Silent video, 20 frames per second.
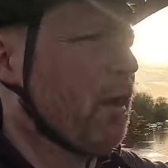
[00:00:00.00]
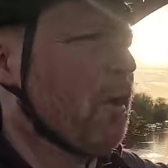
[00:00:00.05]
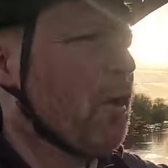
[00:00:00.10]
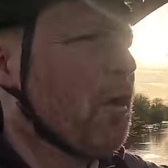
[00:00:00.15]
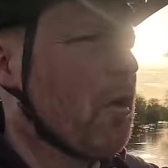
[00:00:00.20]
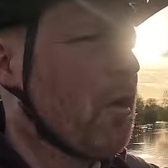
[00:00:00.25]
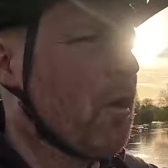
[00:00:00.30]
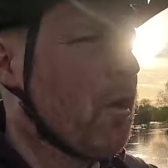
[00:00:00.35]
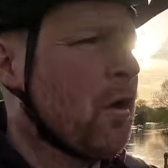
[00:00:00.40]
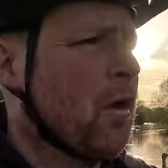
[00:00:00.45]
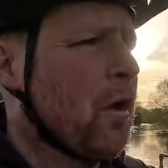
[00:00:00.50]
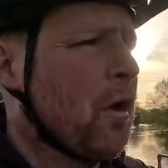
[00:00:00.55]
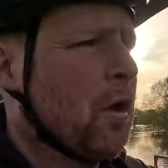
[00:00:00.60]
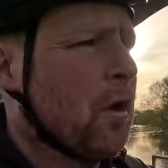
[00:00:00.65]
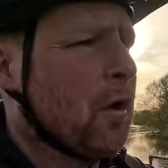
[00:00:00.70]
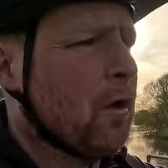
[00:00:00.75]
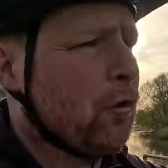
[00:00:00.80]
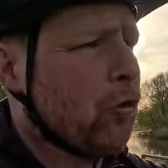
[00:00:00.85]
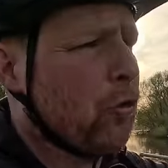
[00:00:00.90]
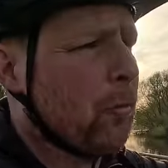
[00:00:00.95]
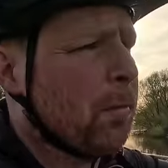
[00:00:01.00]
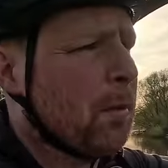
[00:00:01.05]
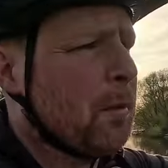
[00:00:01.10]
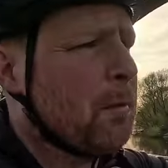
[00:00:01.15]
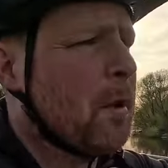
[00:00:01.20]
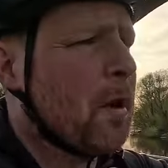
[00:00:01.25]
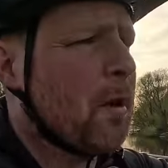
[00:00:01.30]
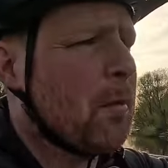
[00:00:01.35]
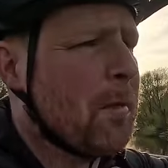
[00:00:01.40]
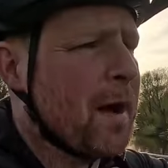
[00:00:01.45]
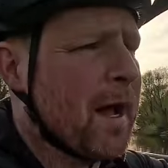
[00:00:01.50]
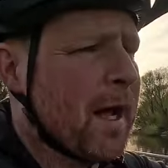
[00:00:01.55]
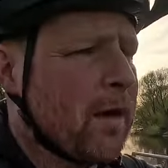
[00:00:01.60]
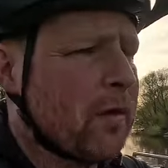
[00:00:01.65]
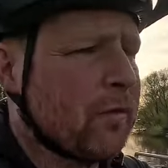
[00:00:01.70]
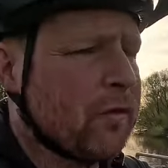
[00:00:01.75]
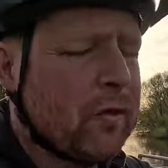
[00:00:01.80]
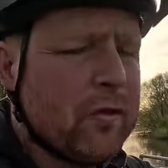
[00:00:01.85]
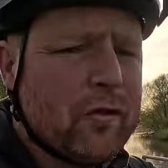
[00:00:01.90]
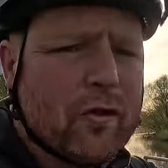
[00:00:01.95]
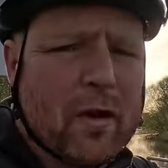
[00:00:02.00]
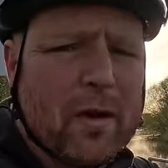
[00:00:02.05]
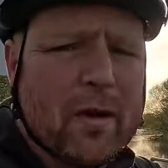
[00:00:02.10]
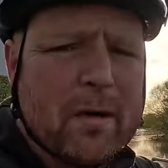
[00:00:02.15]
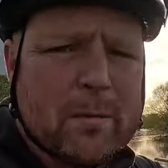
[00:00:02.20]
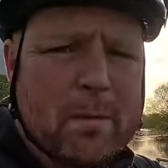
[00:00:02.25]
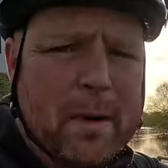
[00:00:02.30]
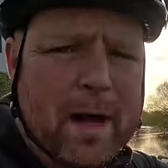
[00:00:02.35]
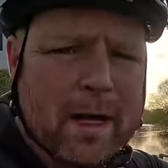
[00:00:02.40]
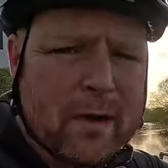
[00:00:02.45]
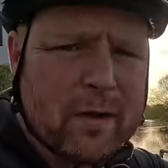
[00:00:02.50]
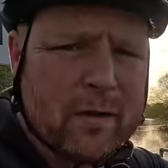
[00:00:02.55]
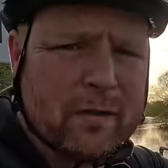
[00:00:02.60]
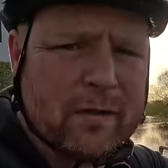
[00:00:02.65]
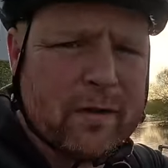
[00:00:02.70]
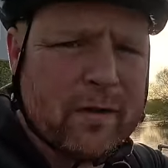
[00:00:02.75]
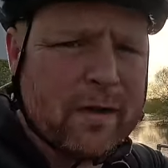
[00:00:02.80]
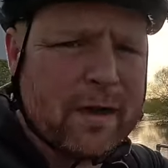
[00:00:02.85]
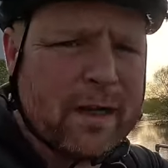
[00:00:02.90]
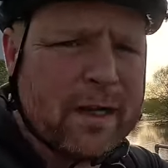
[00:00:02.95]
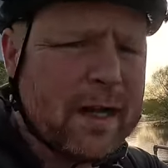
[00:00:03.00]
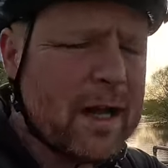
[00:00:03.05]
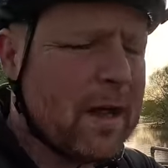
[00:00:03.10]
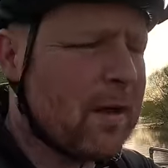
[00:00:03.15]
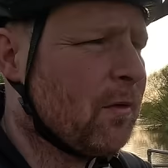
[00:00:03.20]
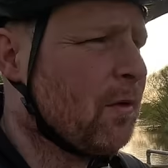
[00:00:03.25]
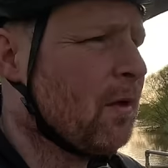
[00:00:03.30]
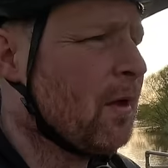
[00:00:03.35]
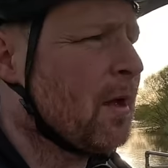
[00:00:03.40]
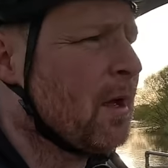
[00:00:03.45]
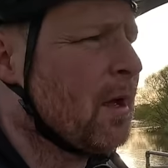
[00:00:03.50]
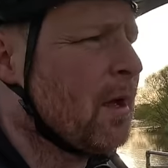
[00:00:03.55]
and go a couple more miles and join back onto the canal.